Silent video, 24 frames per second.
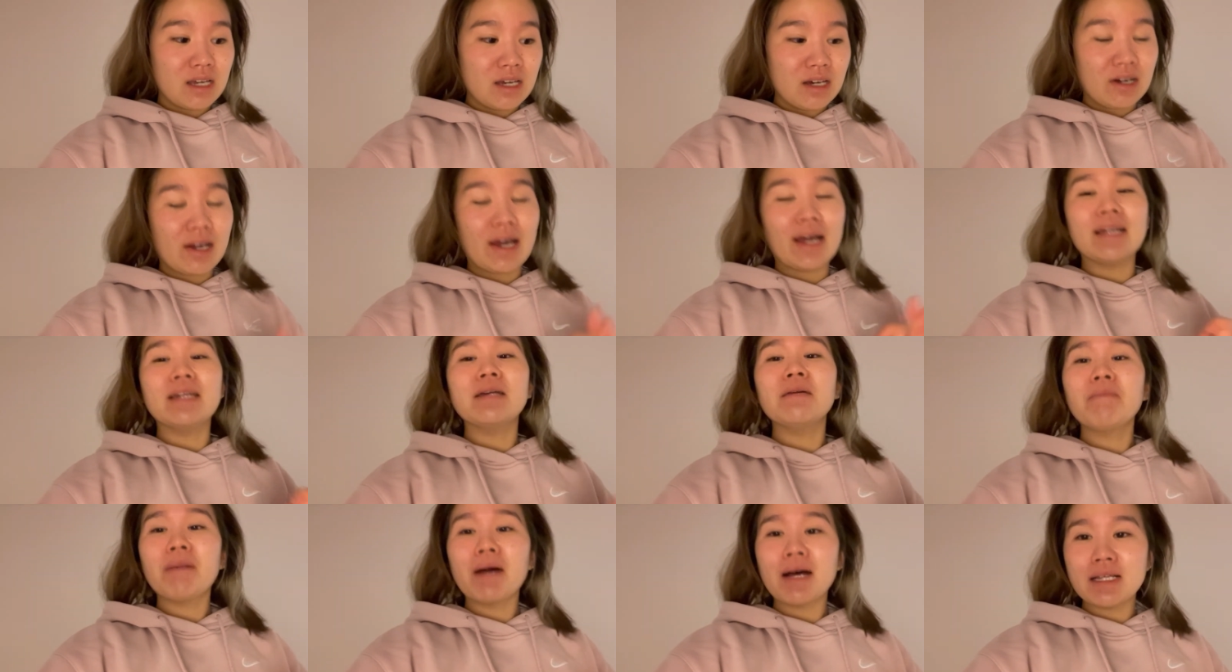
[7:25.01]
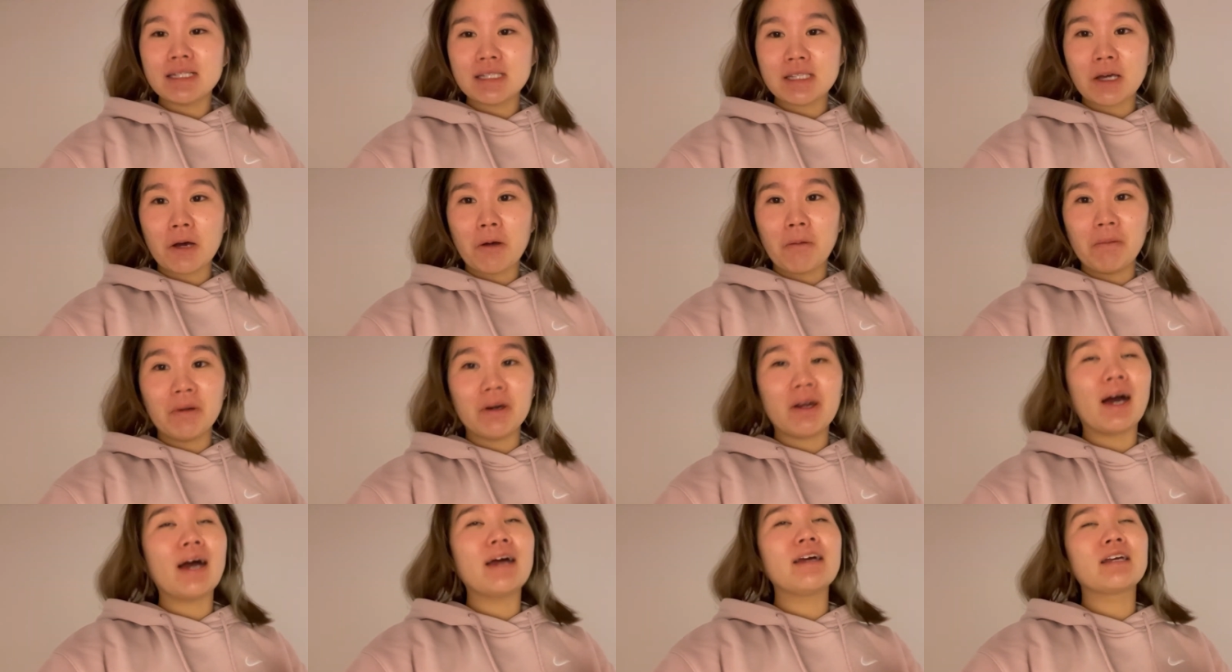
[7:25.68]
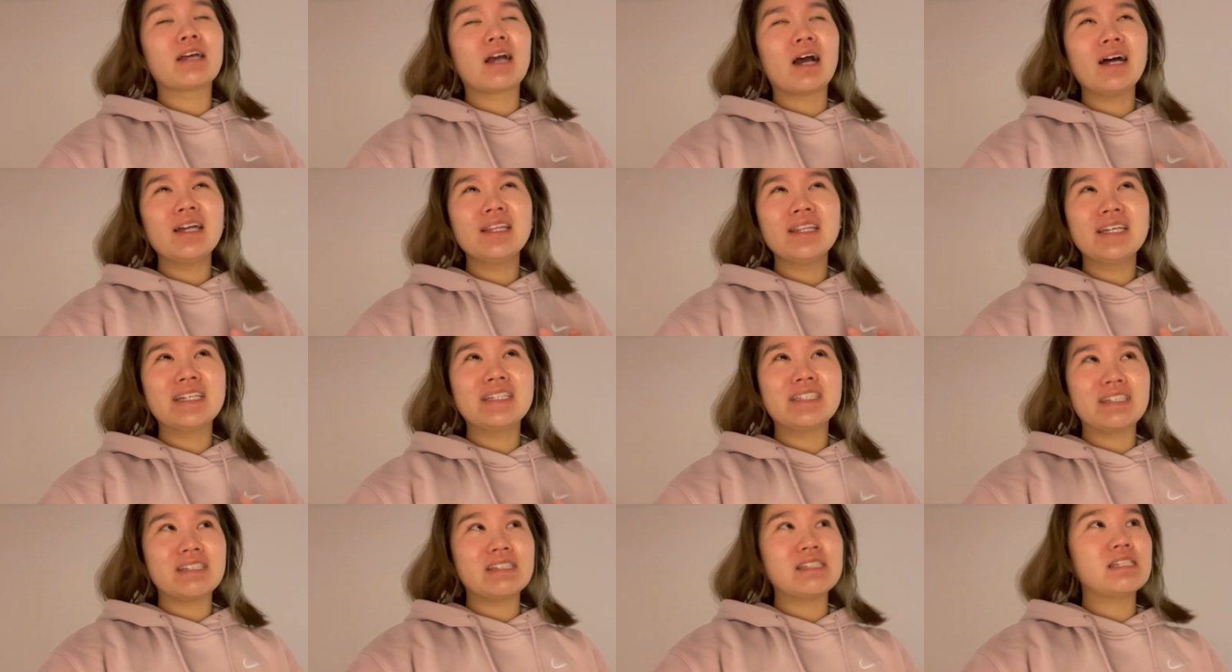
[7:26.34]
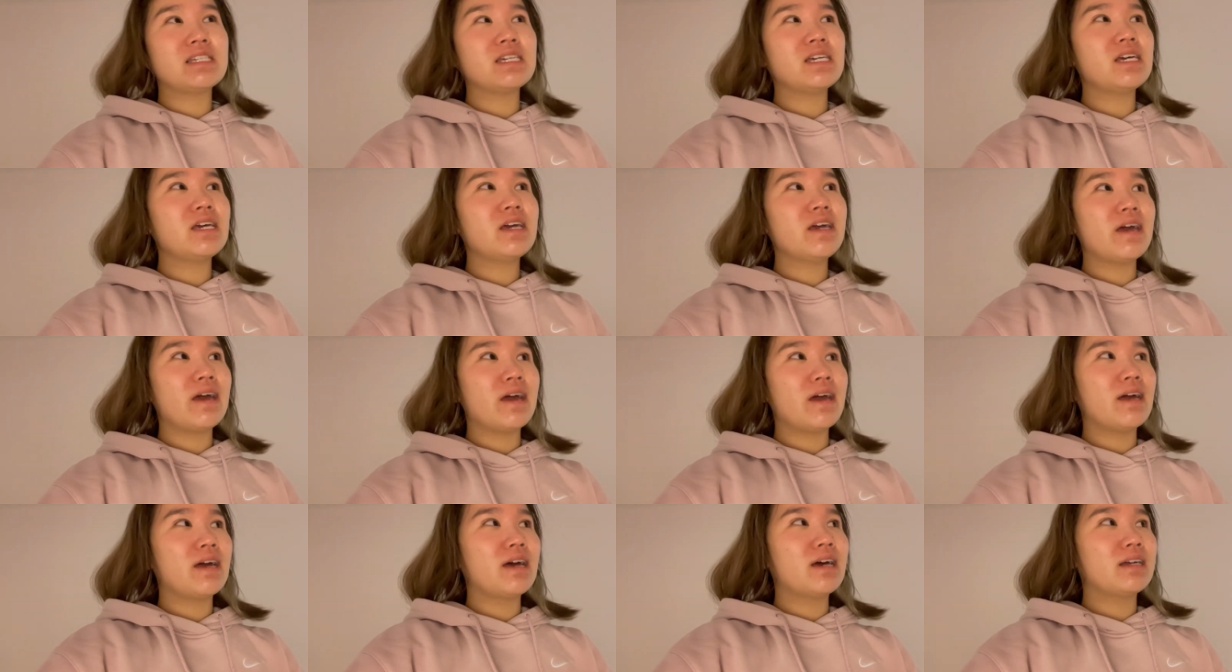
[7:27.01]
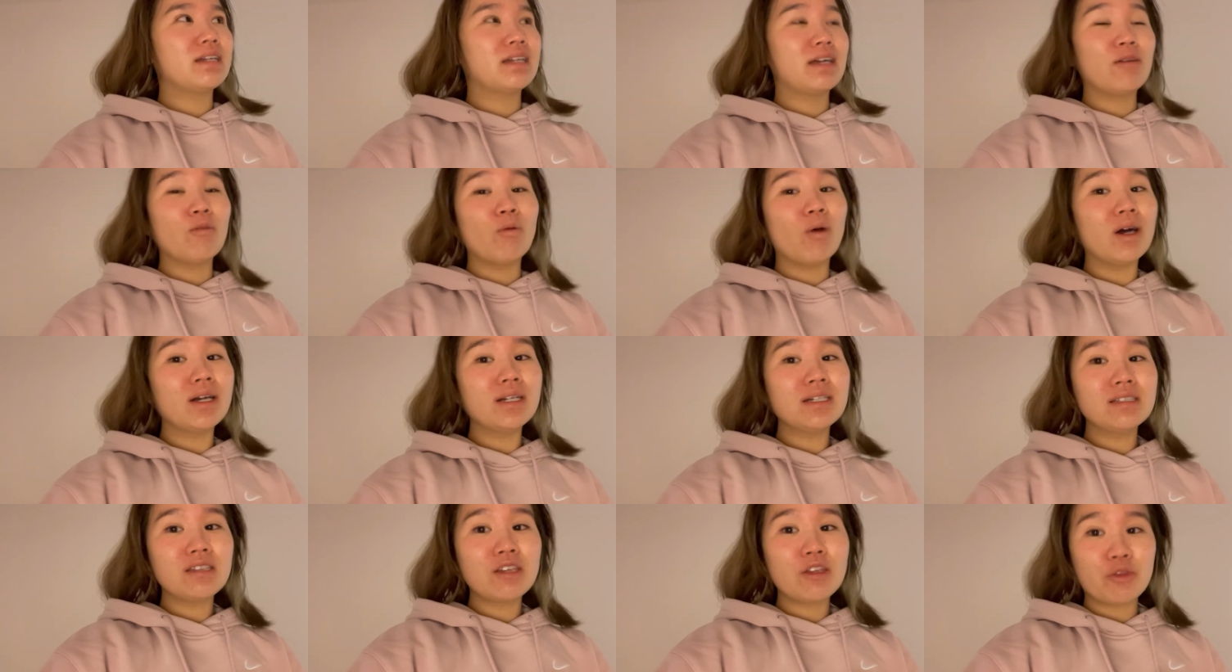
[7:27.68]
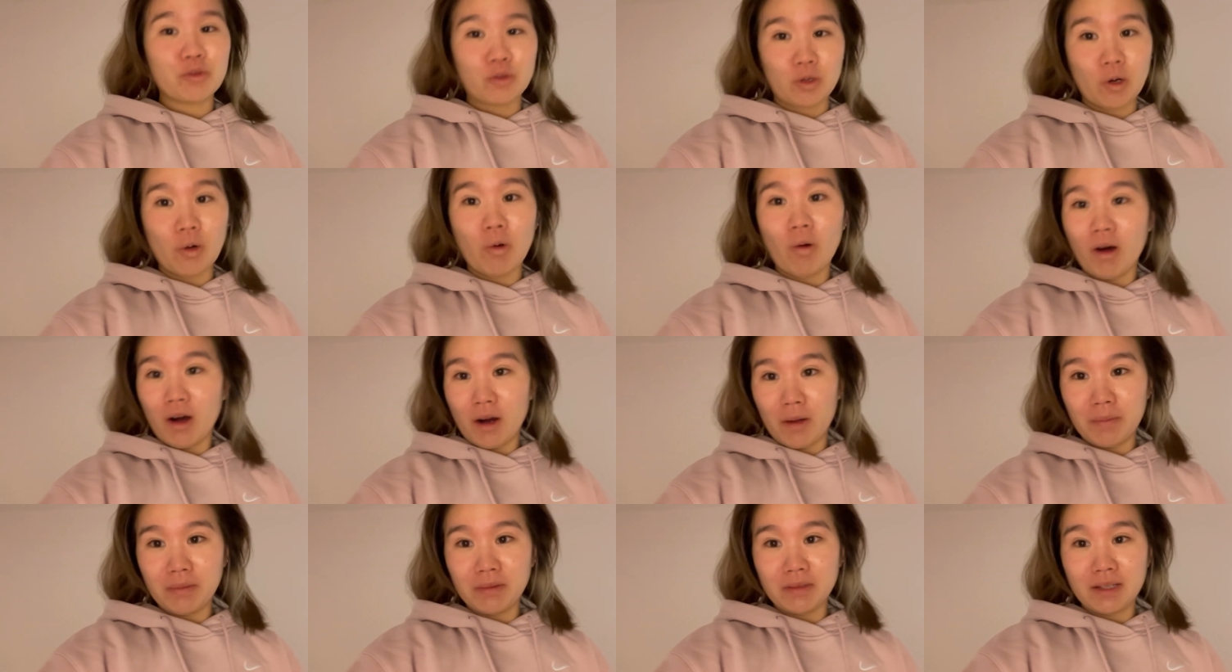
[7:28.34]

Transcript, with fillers: Okay, I didn't pass out, but I got like dizzy and I wanted to throw up.